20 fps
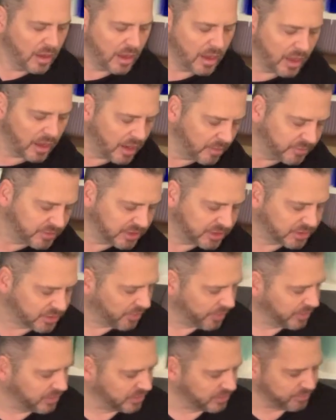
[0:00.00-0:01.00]
And I'm just
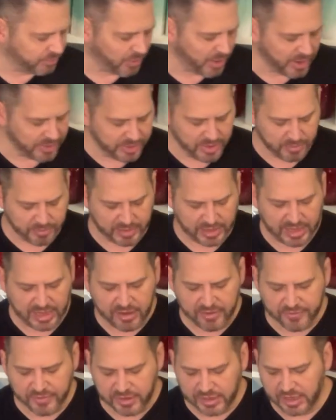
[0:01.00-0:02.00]
going to spread them
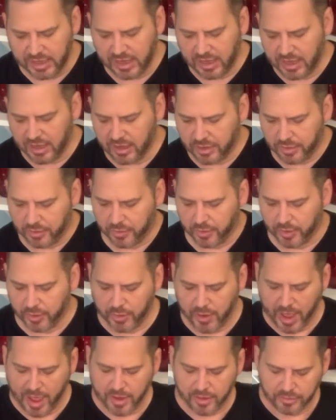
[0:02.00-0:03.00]
evenly
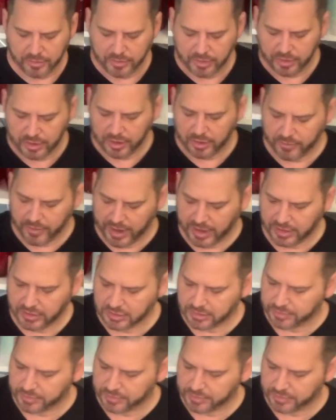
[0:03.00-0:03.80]
throughout the arrangements.